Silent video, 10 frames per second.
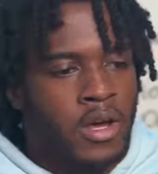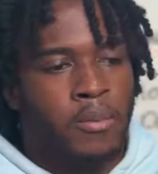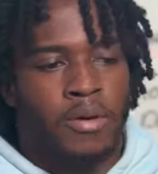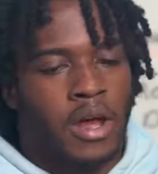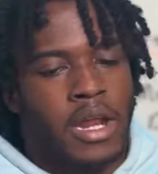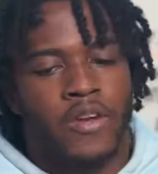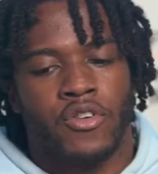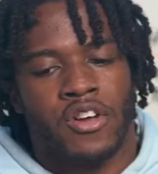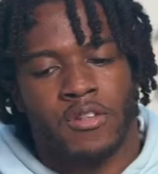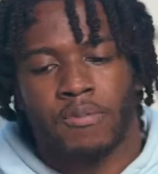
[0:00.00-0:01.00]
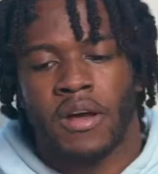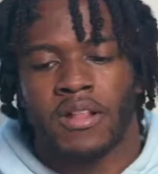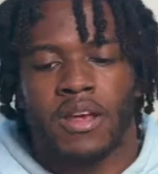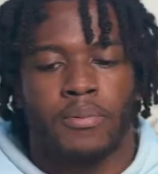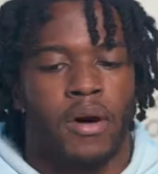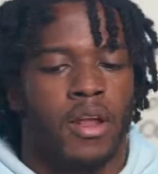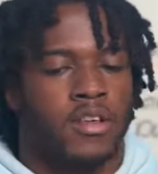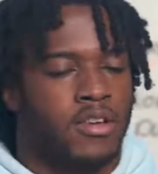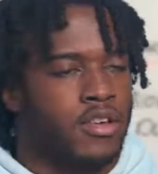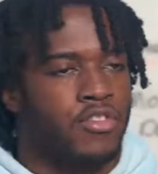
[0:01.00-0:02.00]
But I never expect the
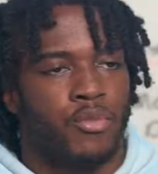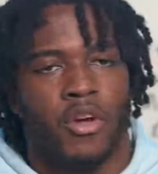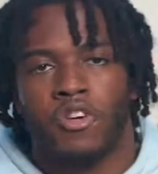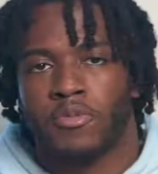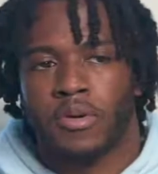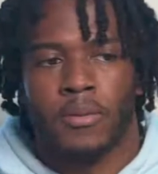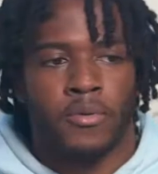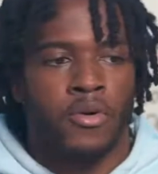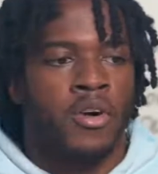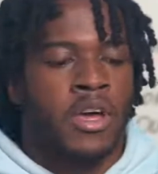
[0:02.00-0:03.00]
apologies from those people.